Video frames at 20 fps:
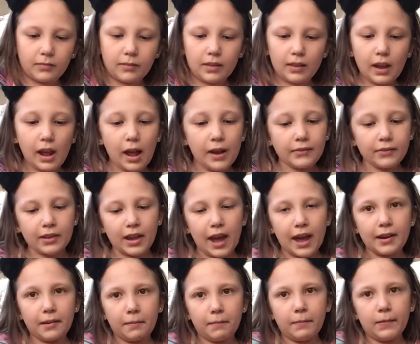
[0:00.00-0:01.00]
And
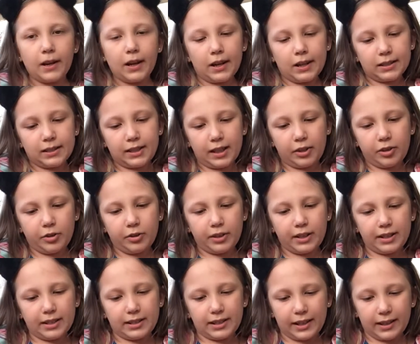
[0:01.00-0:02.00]
then continue
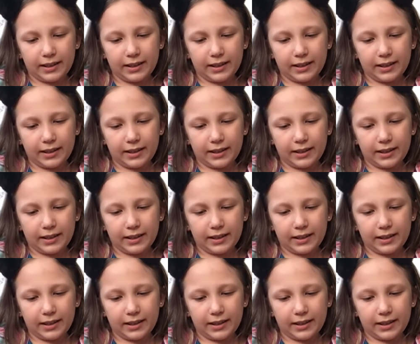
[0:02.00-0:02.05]
kneading.